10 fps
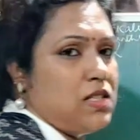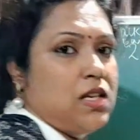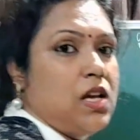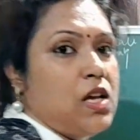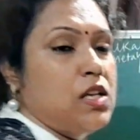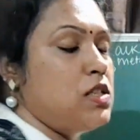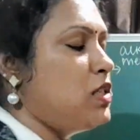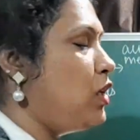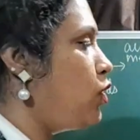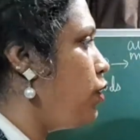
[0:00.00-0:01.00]
is
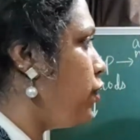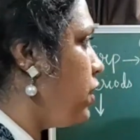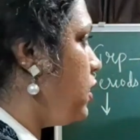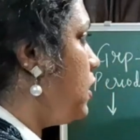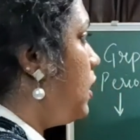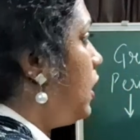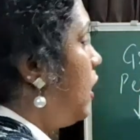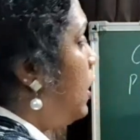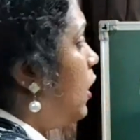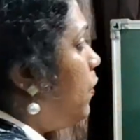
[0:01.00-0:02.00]
0 for it.
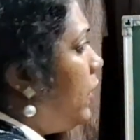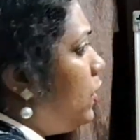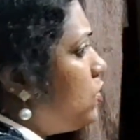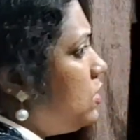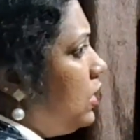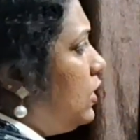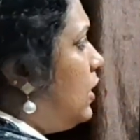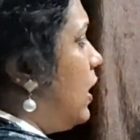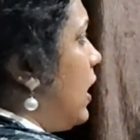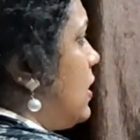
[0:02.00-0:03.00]
Now when you see
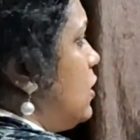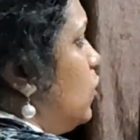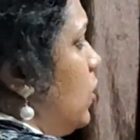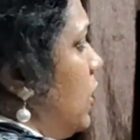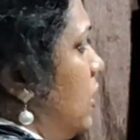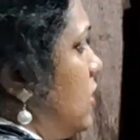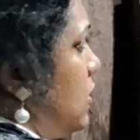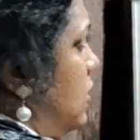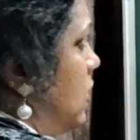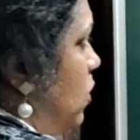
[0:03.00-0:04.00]
the last unit
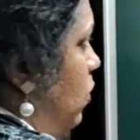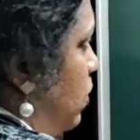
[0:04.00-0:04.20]
digits,